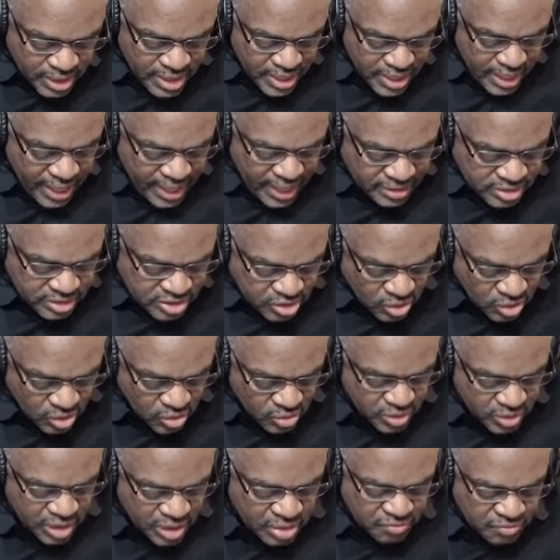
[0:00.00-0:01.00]
And
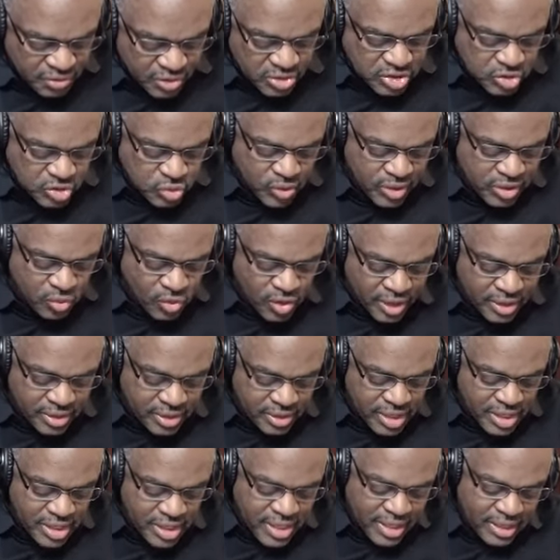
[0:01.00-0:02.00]
so in verse twenty-one,
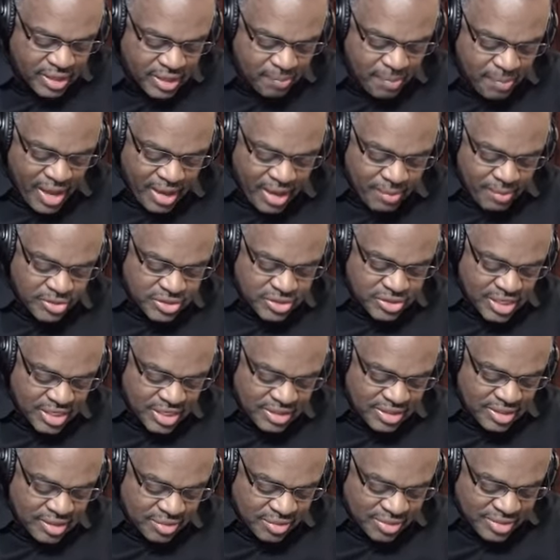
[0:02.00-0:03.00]
the Bible
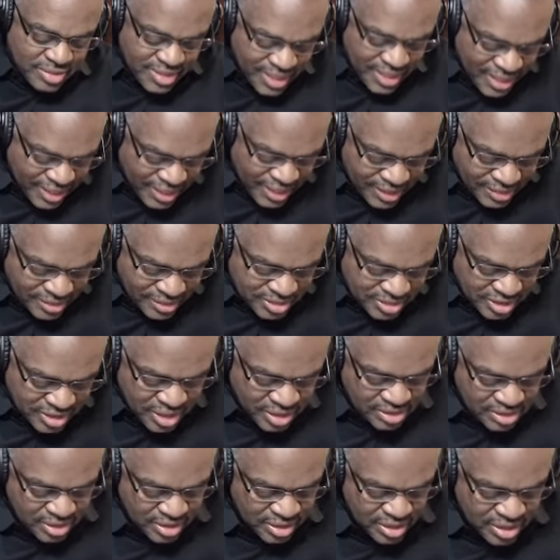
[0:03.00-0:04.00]
says, then say
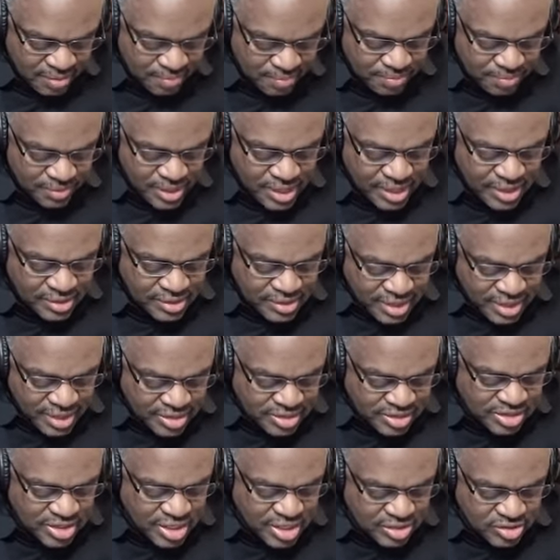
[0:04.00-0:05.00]
to them,
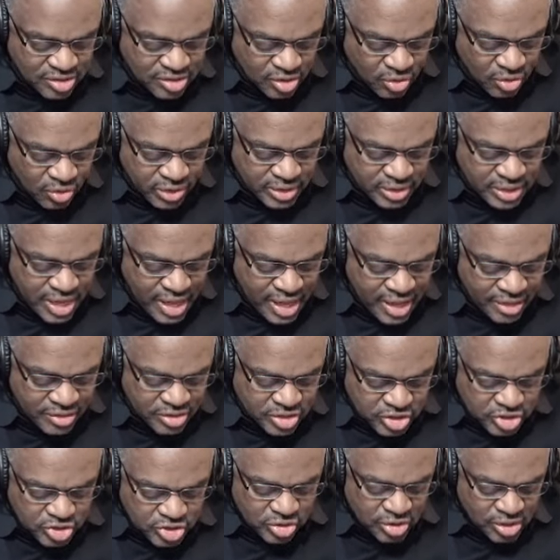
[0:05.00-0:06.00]
thus says the Lord God,
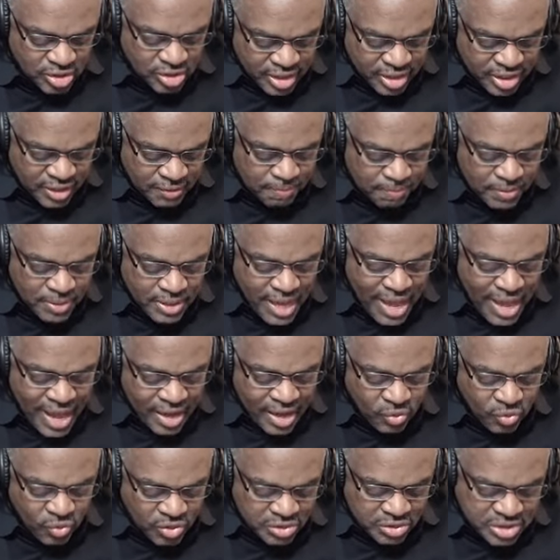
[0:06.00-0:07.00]
surely I
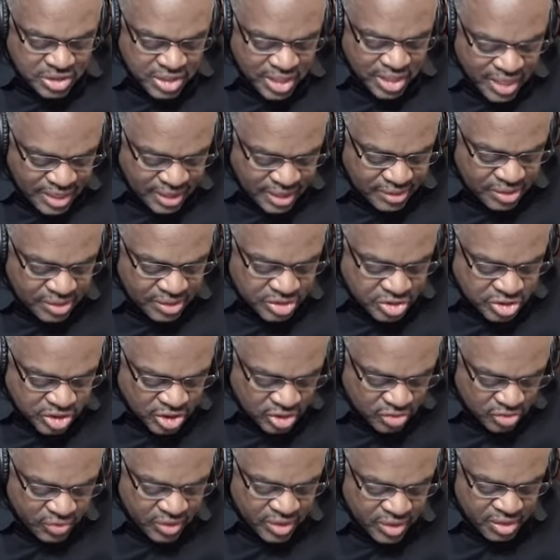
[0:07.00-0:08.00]
will take the
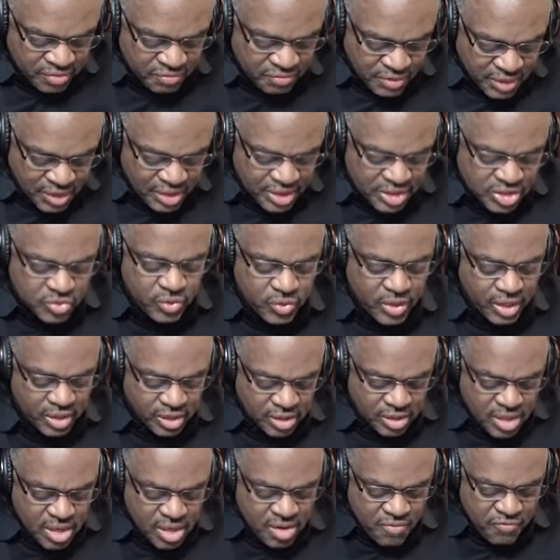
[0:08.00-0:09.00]
children of
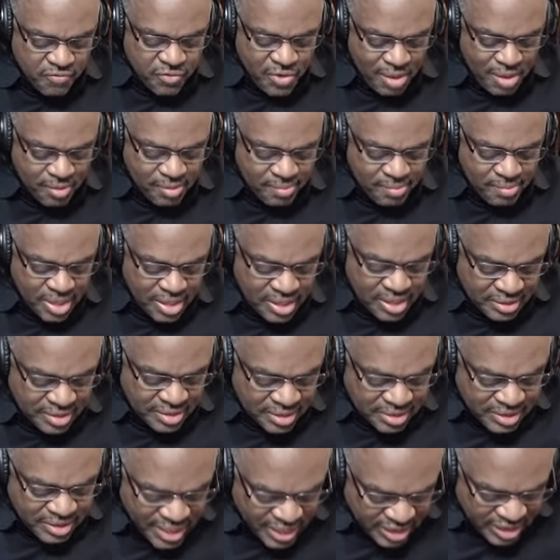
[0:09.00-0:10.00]
Israel from among
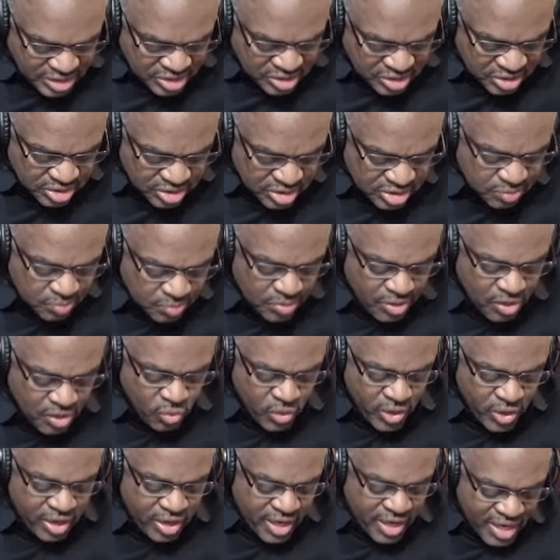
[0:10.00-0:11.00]
the nations
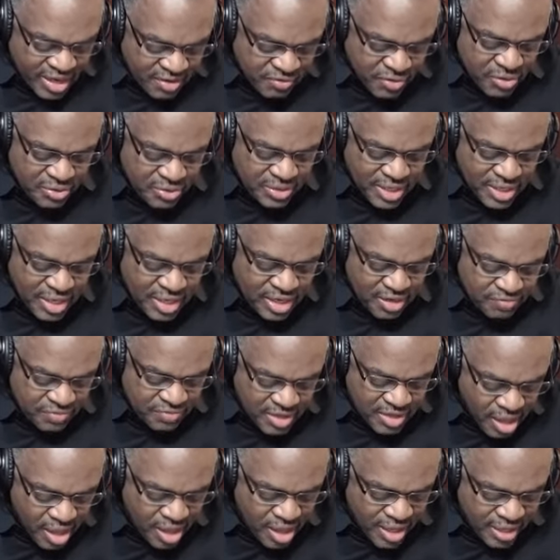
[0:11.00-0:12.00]
wherever they have
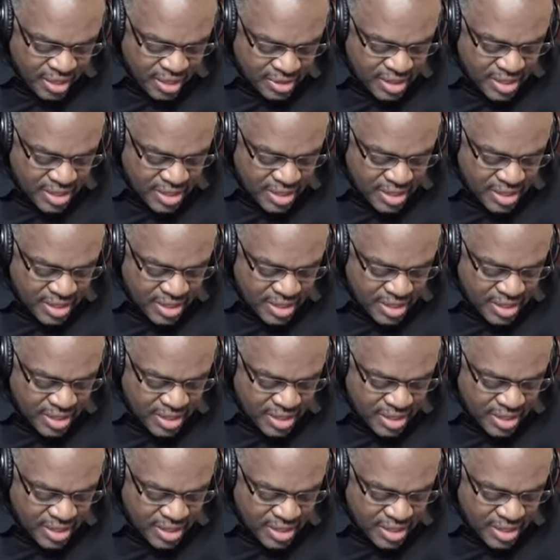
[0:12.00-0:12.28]
gone,